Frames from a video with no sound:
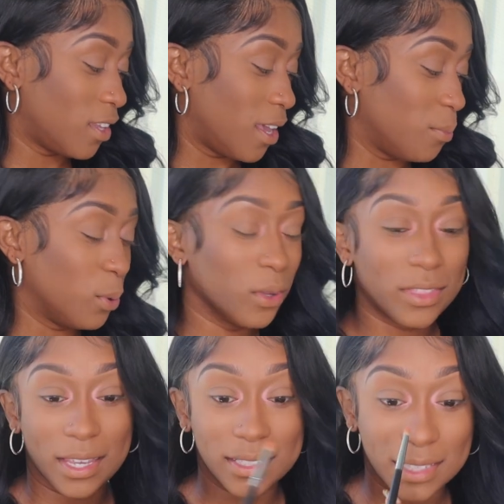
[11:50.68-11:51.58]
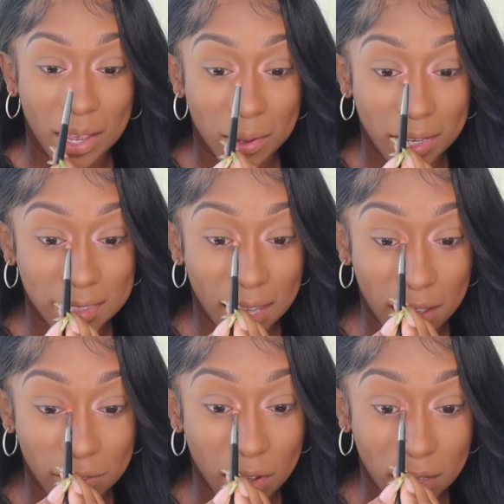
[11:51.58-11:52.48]
and pull things out, because I
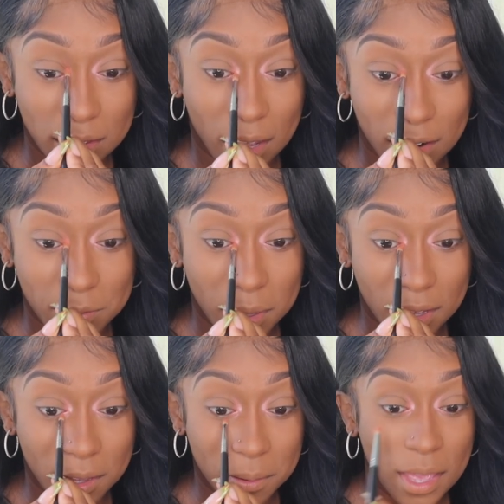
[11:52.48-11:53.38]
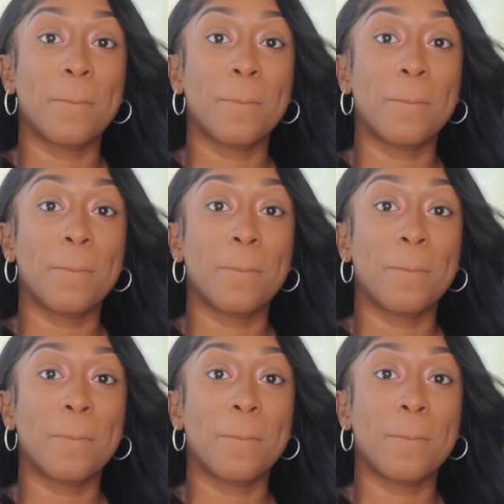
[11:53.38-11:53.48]
have a lot of makeup.